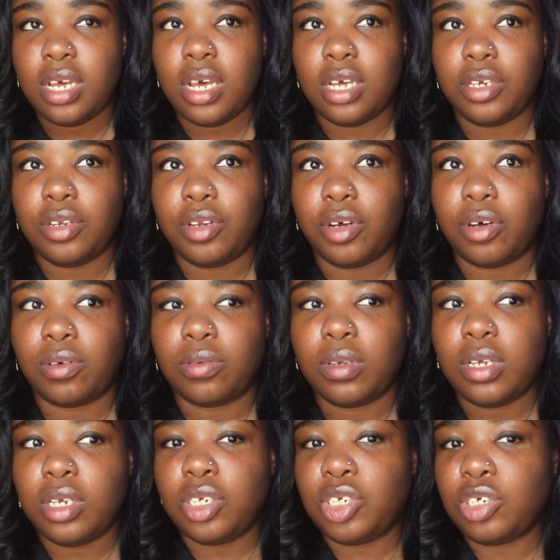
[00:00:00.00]
You know,
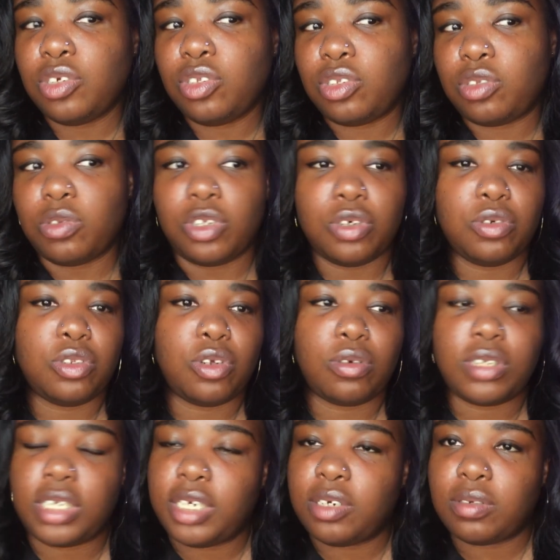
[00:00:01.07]
she'll do
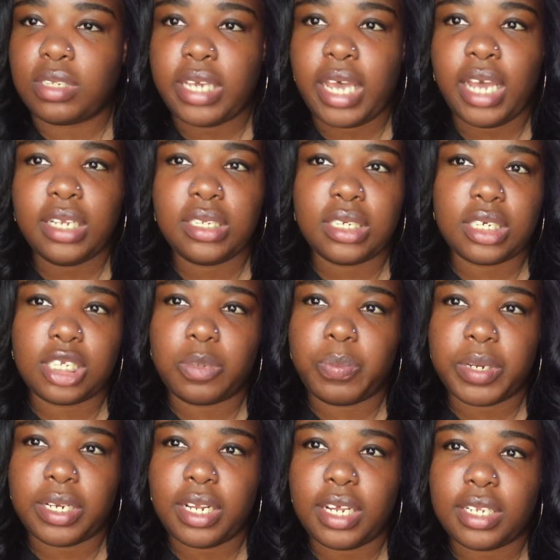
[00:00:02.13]
those heel tactics,
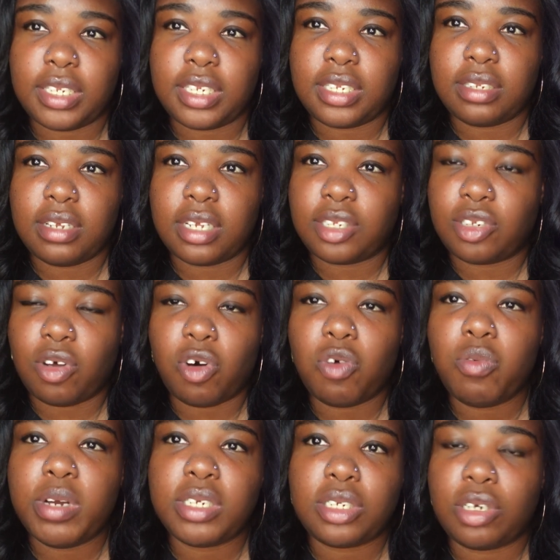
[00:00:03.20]
but it's
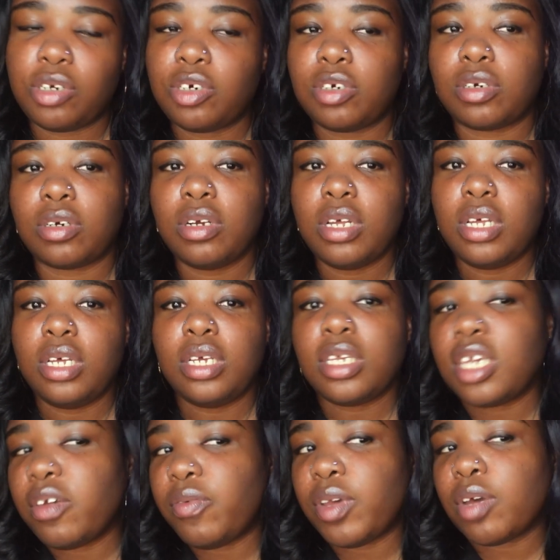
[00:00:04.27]
always her
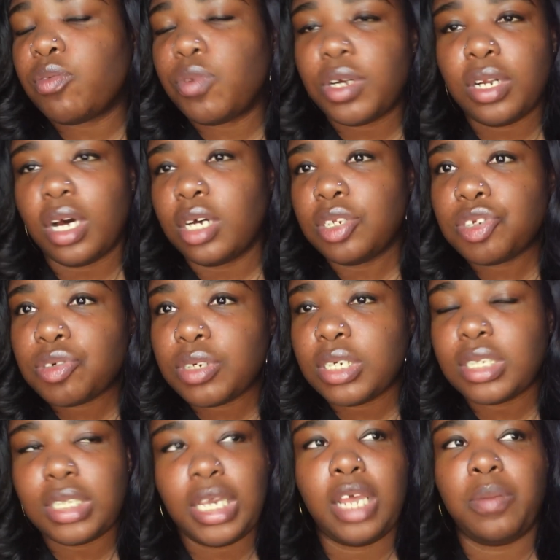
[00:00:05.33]
giving
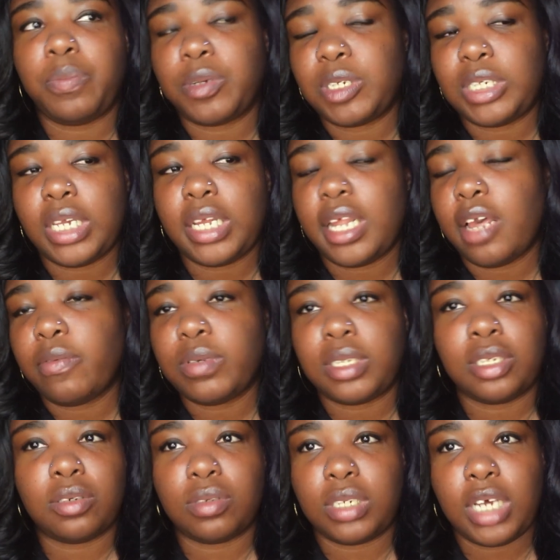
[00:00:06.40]
110% every
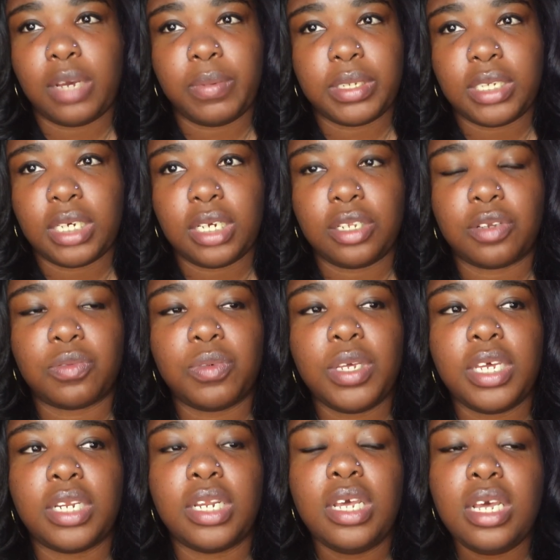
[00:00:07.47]
single time and taking the
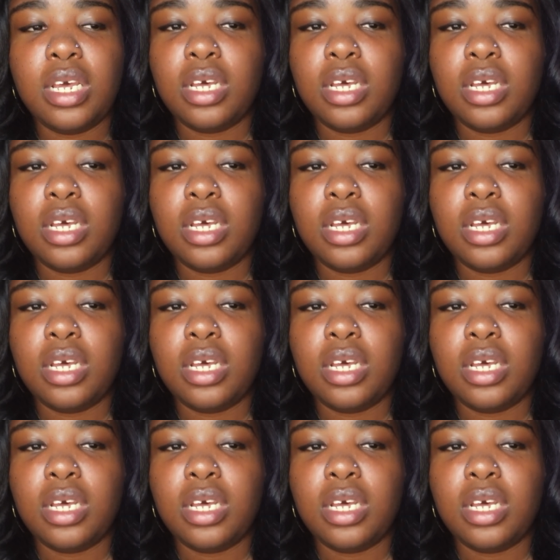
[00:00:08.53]
win.